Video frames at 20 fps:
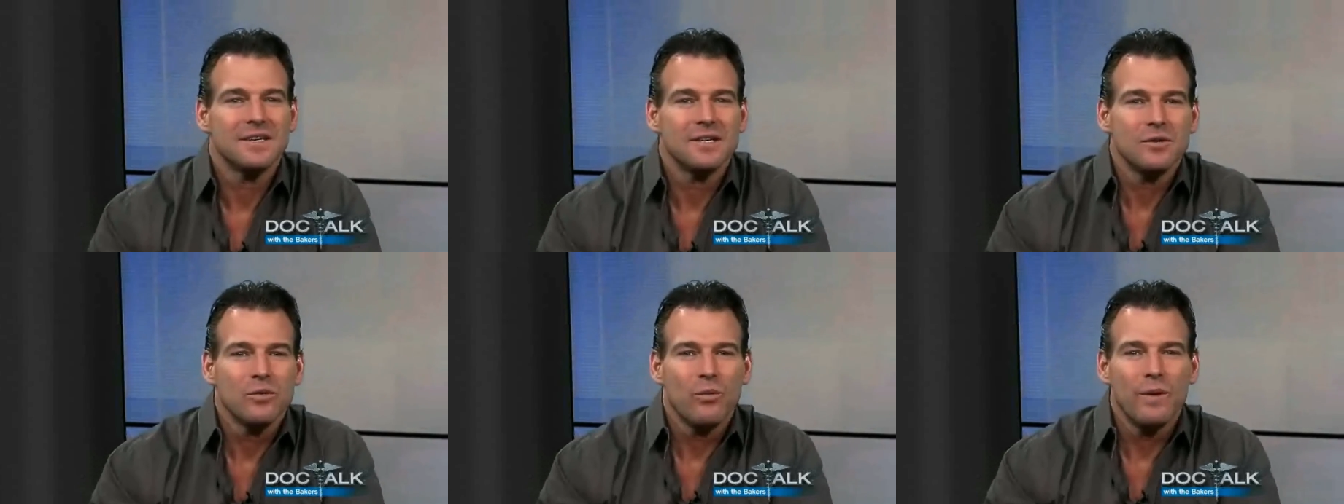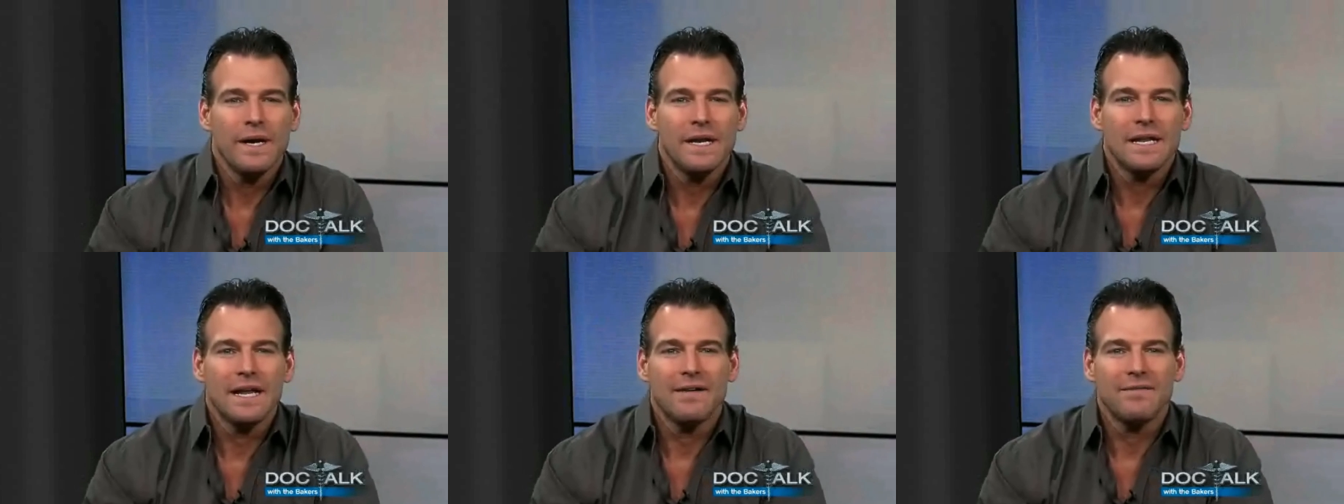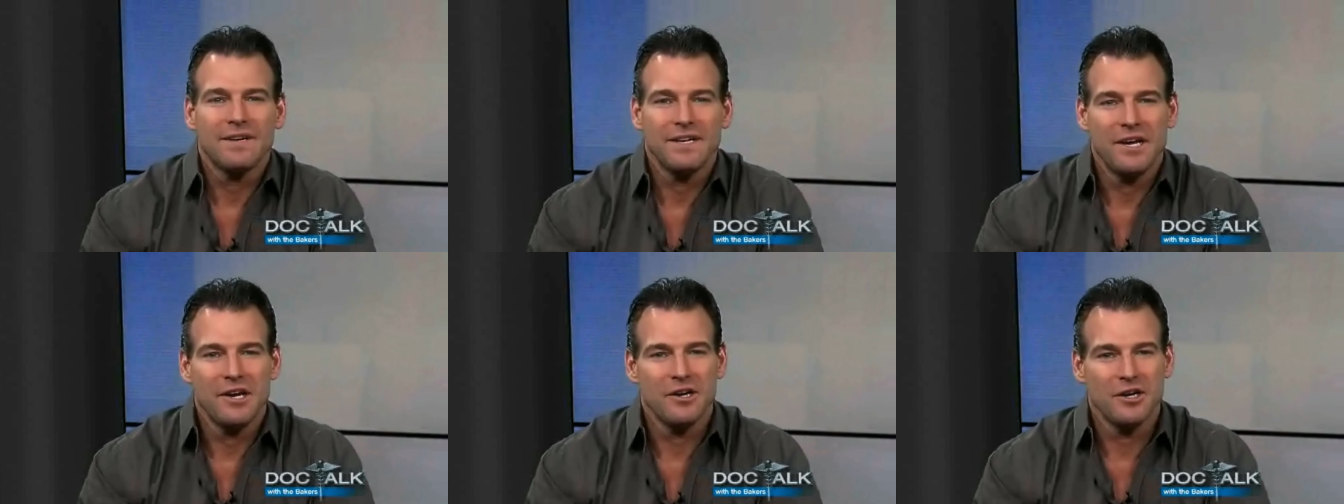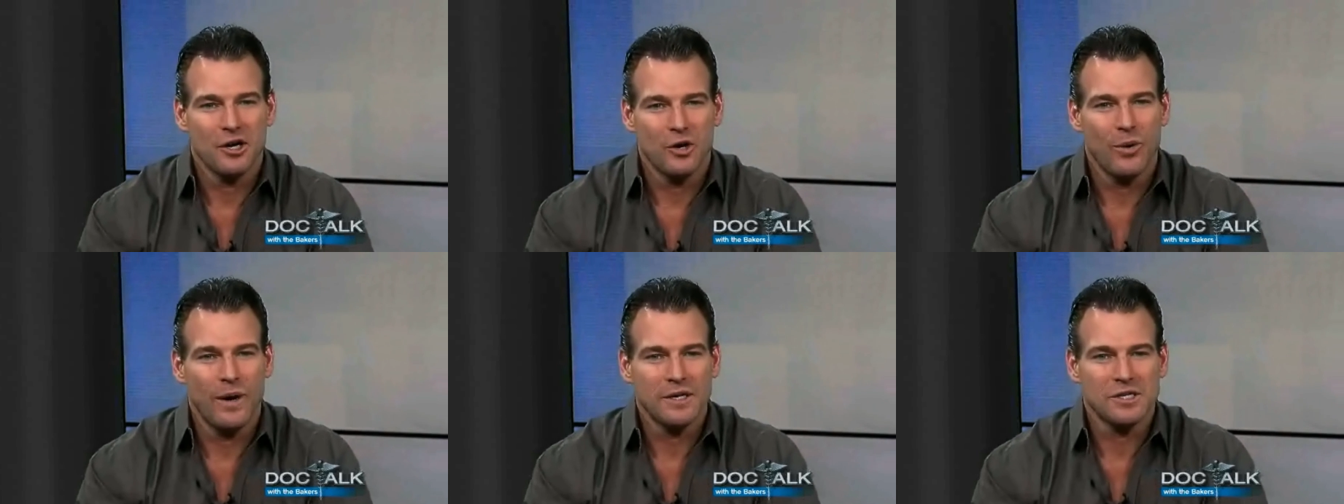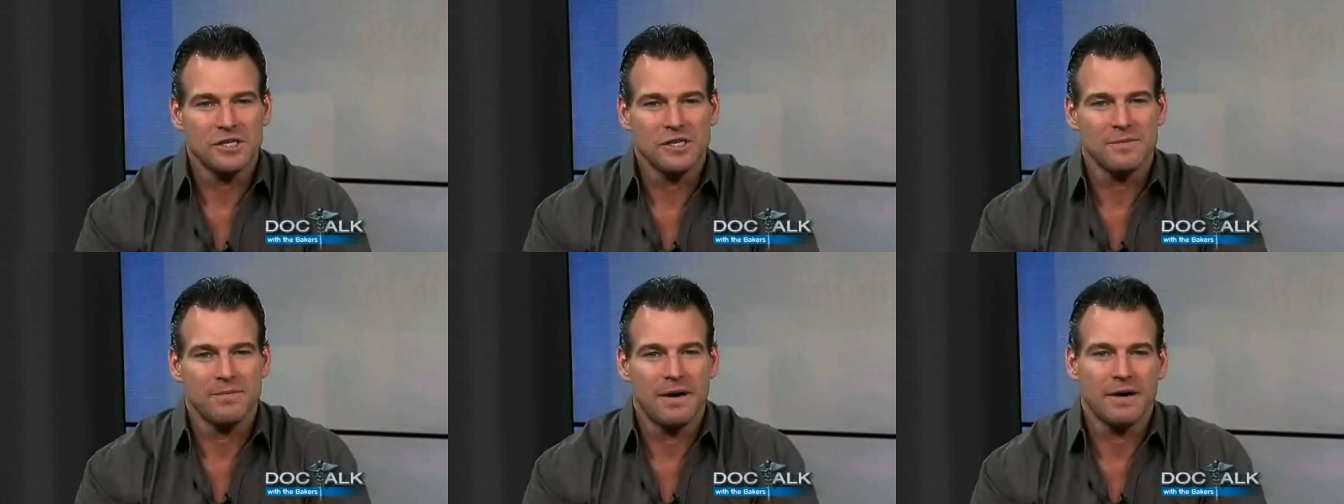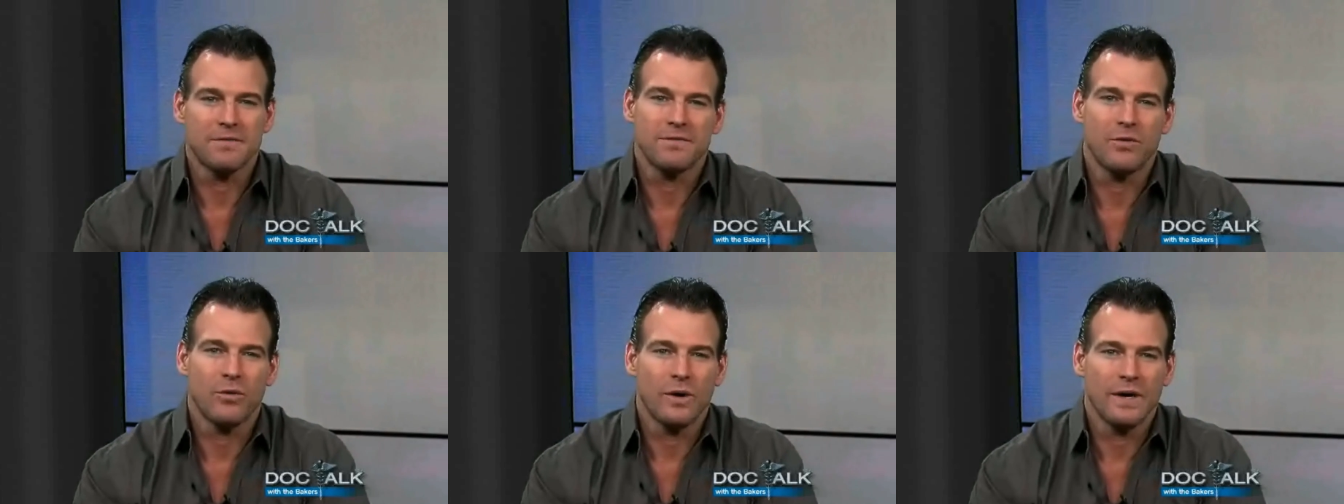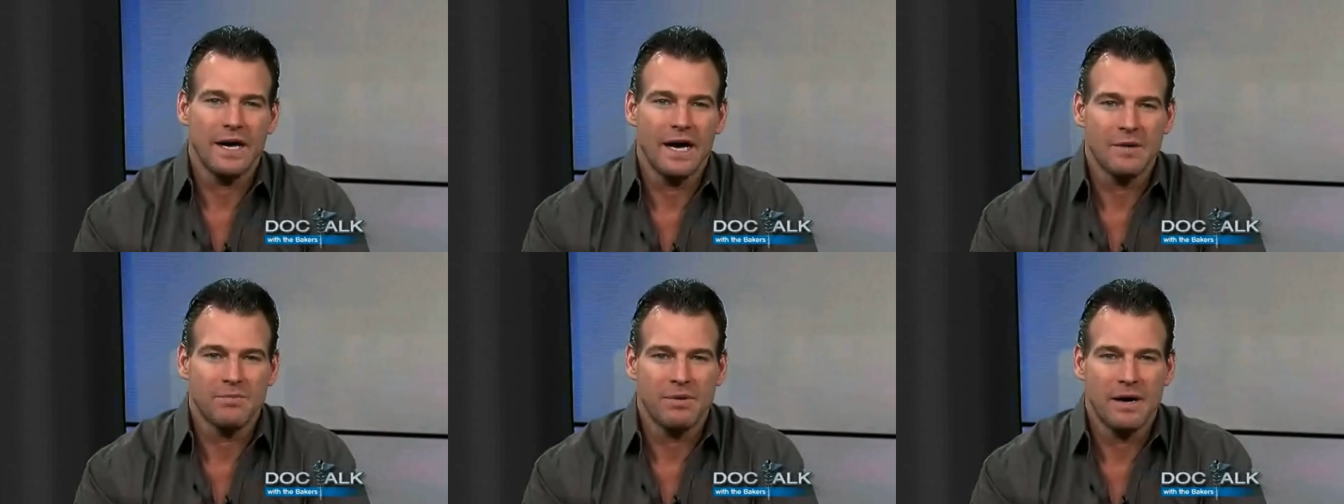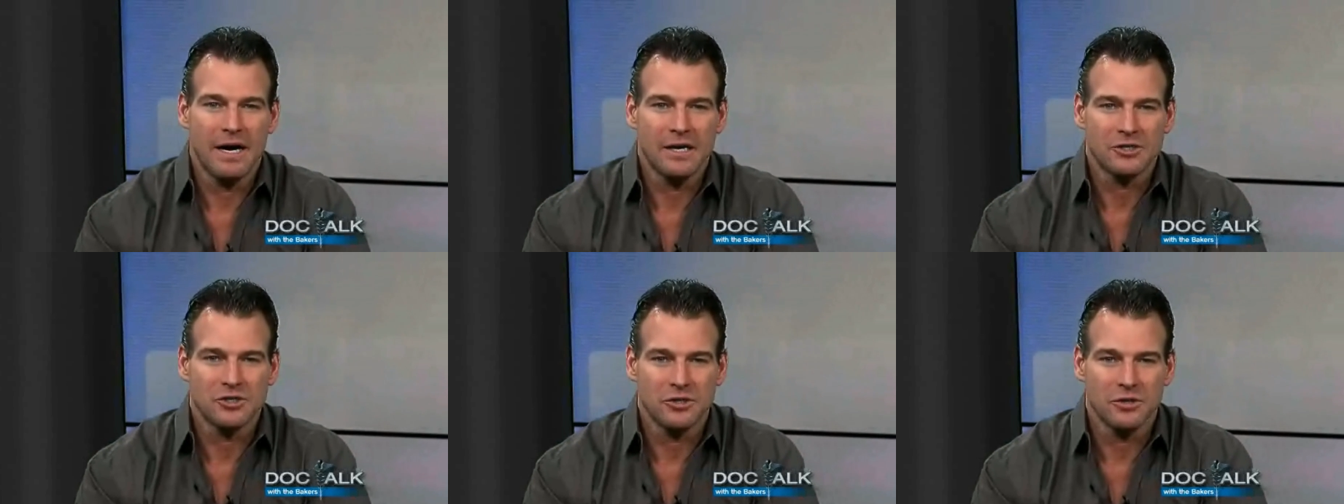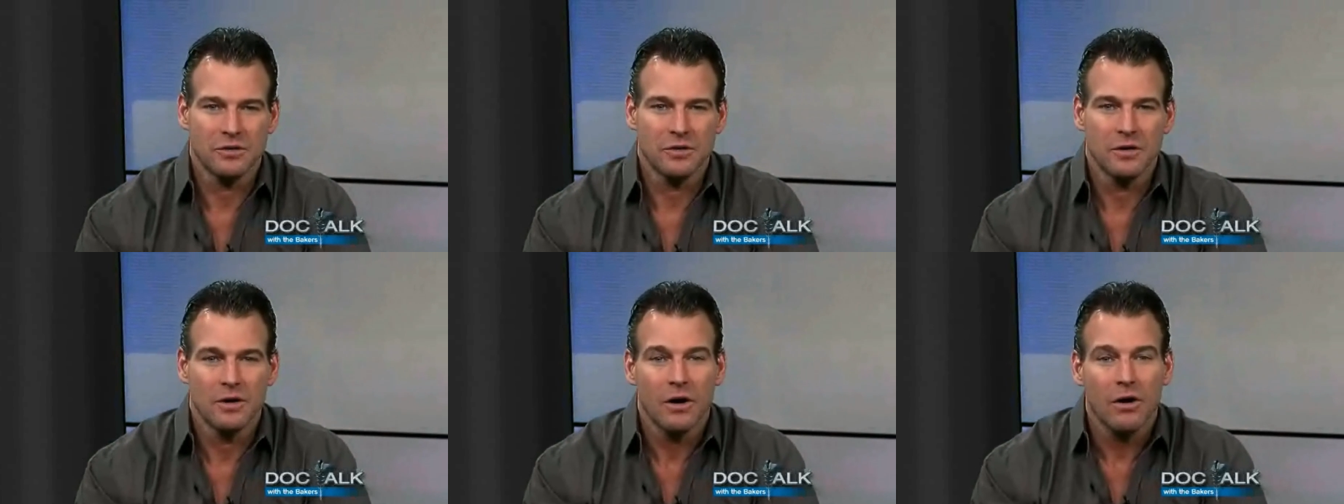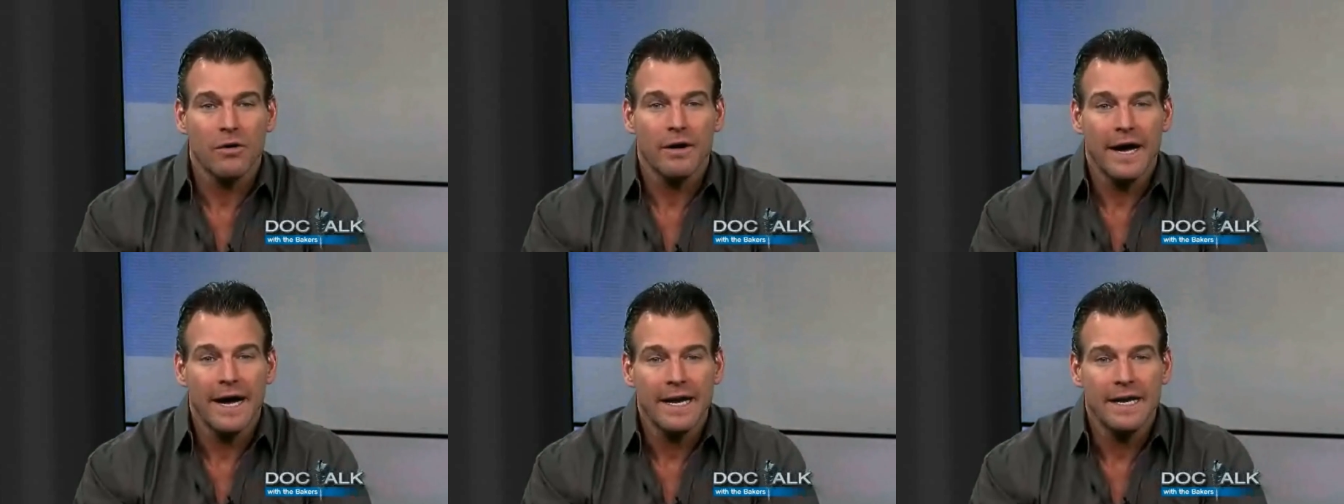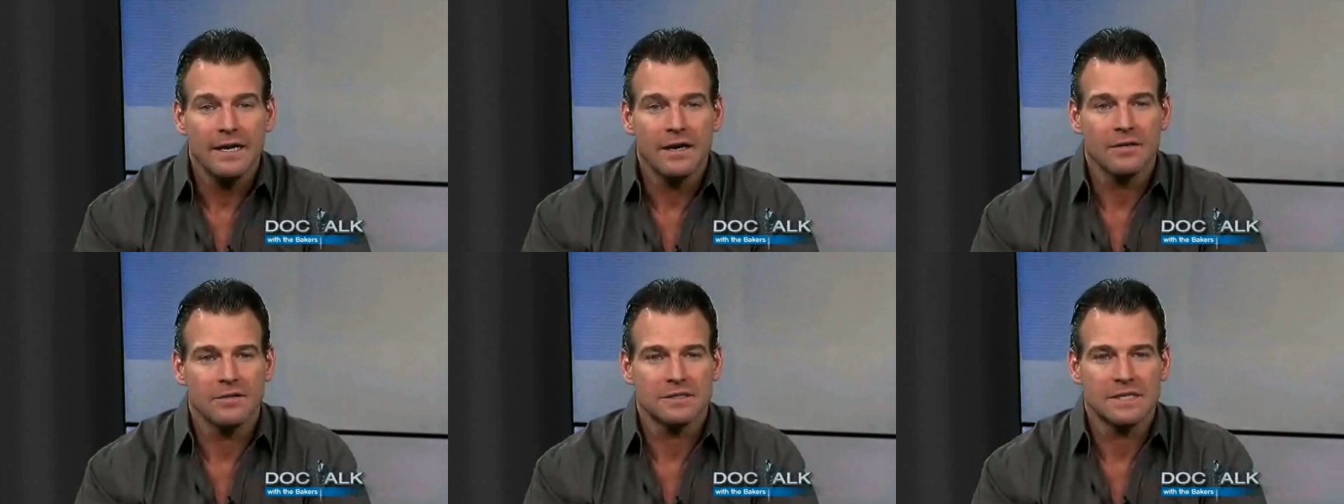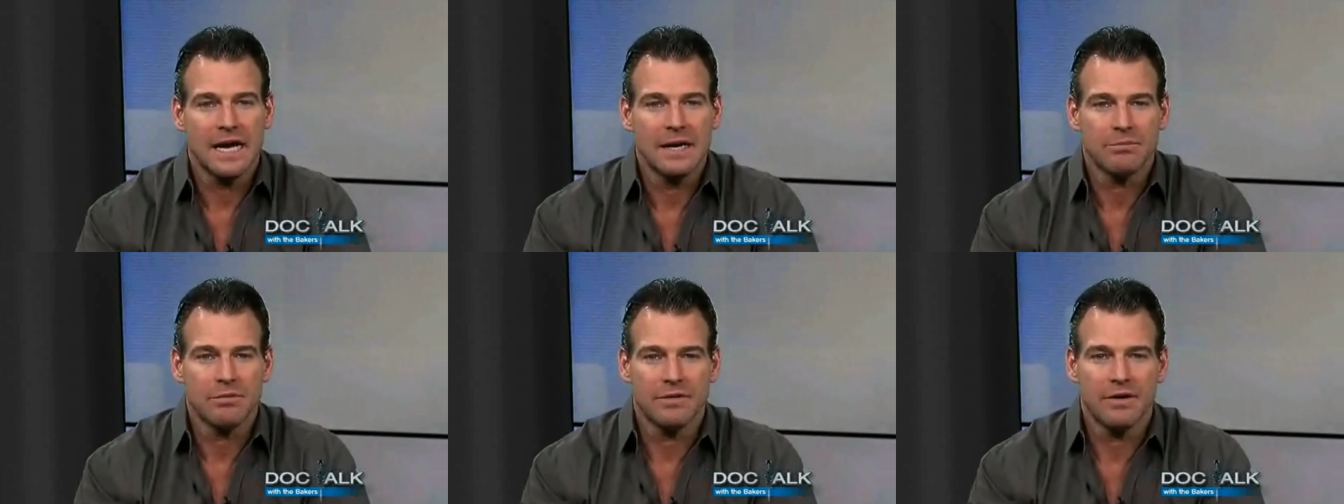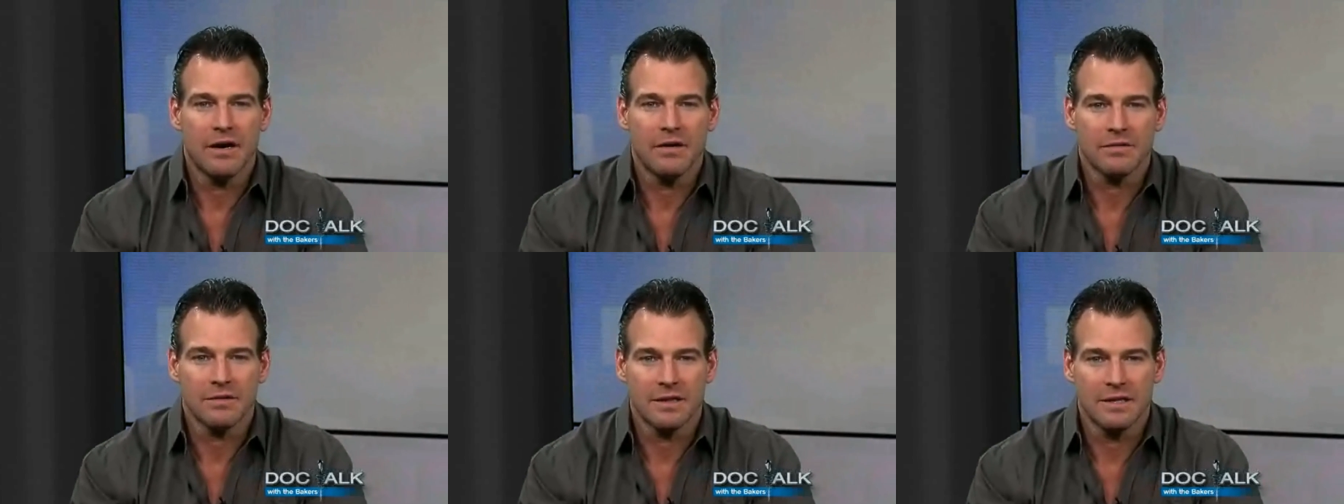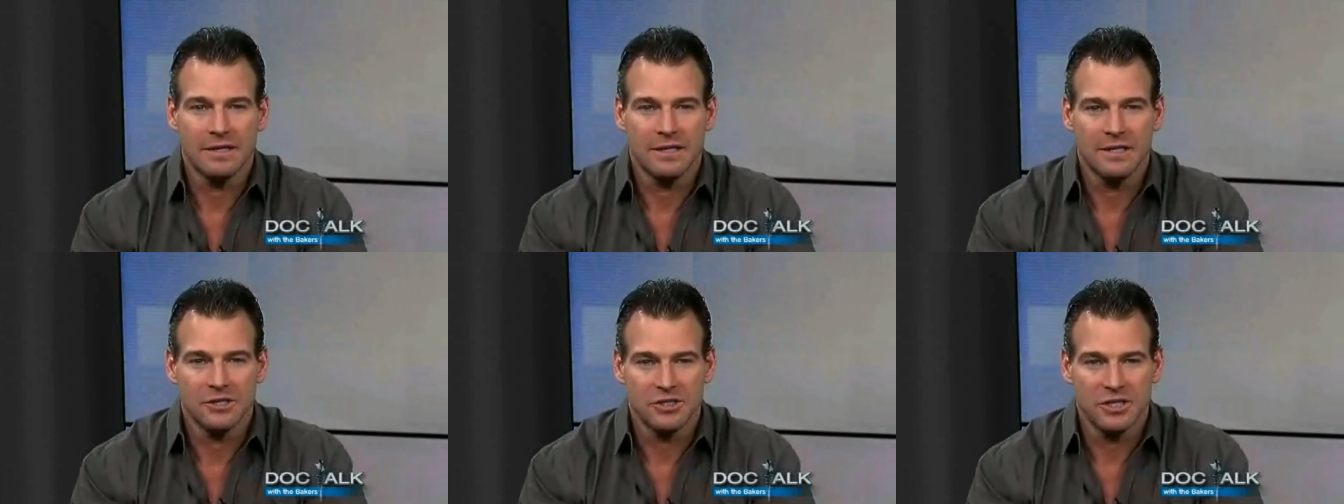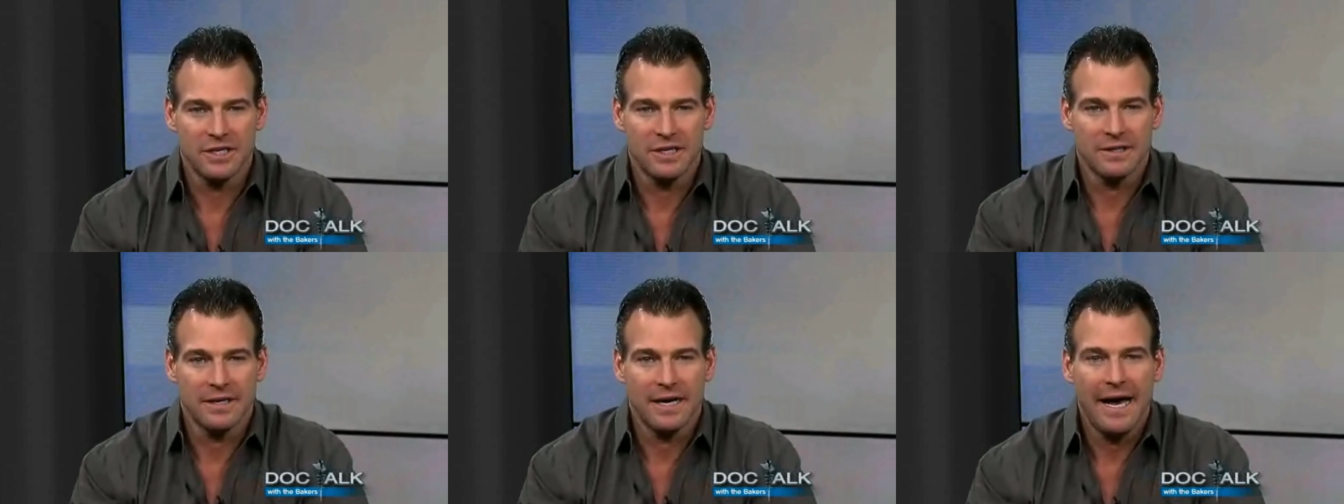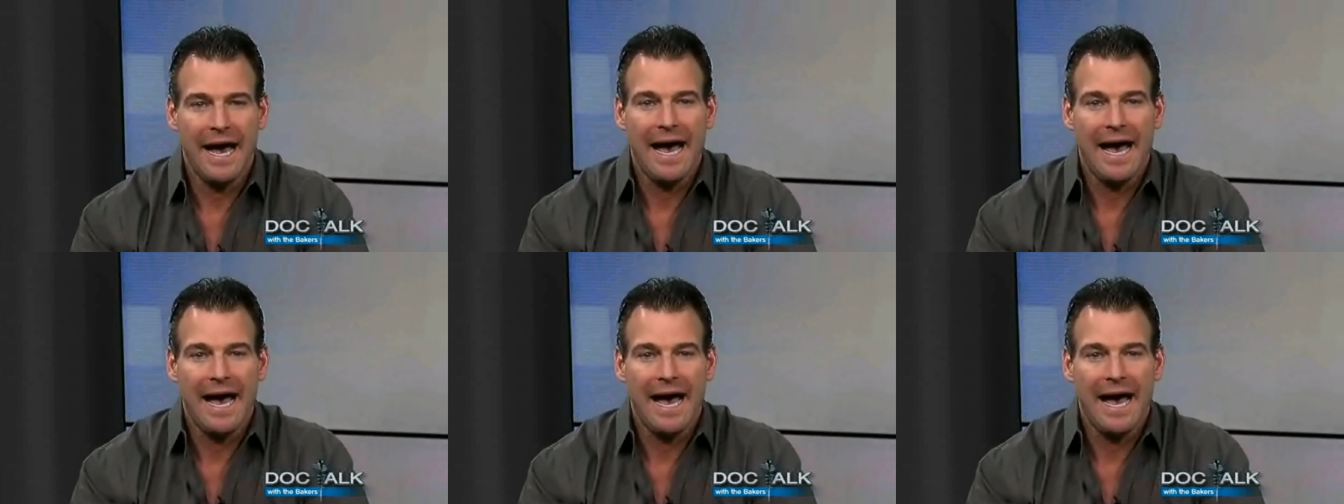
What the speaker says: We'd love to hear your questions about forward head posture or any other type of health condition.